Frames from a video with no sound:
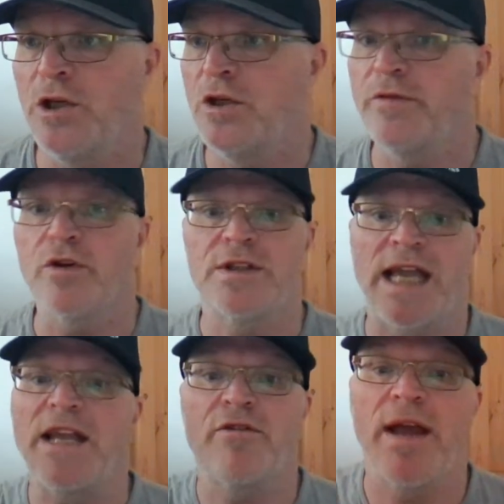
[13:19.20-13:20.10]
You've got
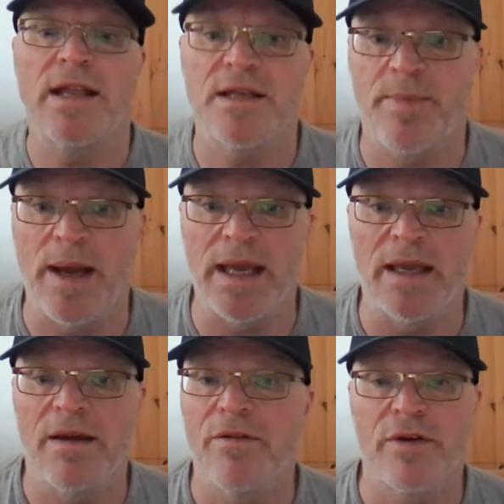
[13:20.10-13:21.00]
10 grand to
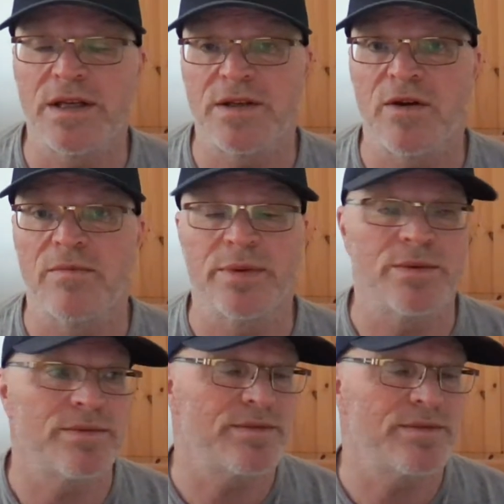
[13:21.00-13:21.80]
pay, for example.